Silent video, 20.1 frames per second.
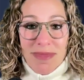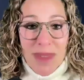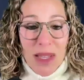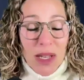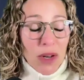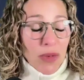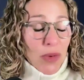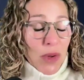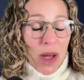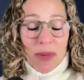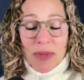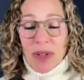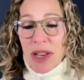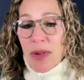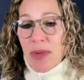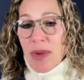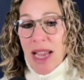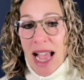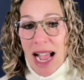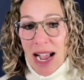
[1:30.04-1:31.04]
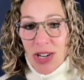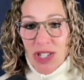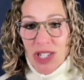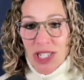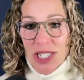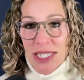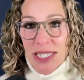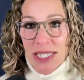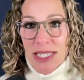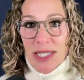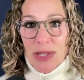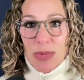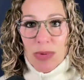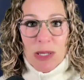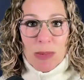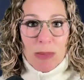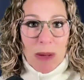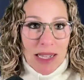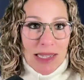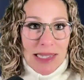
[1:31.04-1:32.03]
And if you have any reactions,
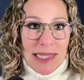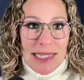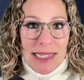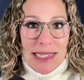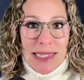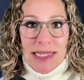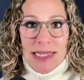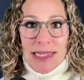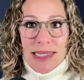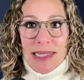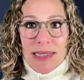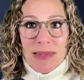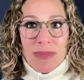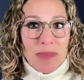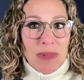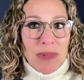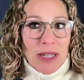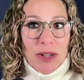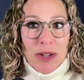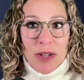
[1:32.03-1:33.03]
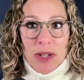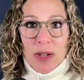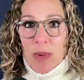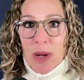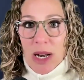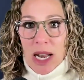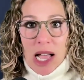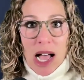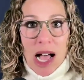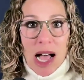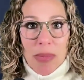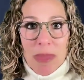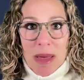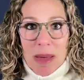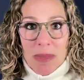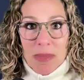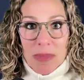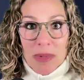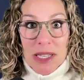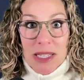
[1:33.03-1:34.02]
responses, you want to
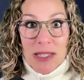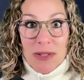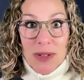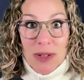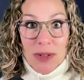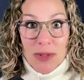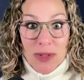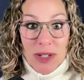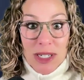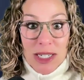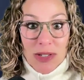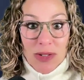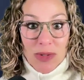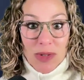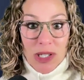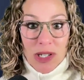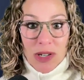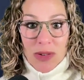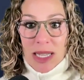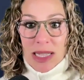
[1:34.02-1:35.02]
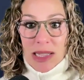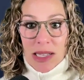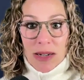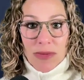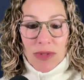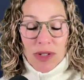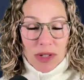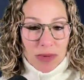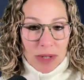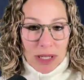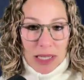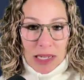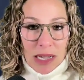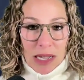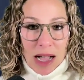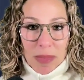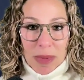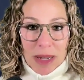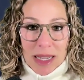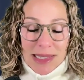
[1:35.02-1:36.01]
comment, please feel free to do so. I love to read the
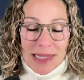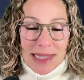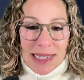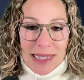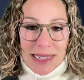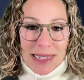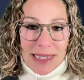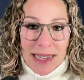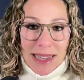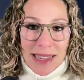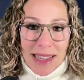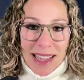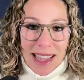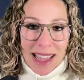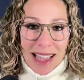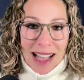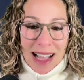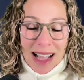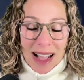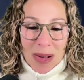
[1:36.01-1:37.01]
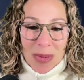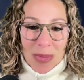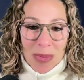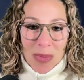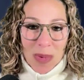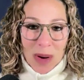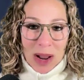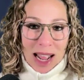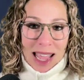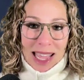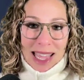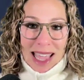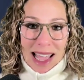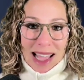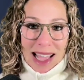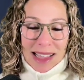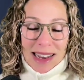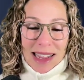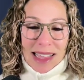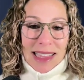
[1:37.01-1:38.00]
comments, and when I
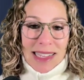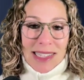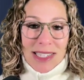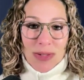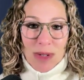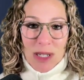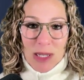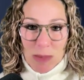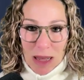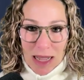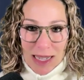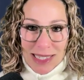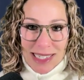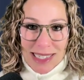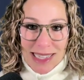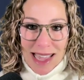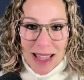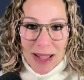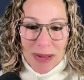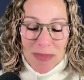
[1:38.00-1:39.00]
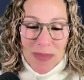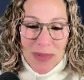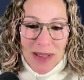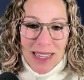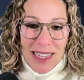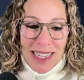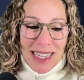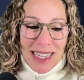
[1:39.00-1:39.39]
can, I like to respond to them.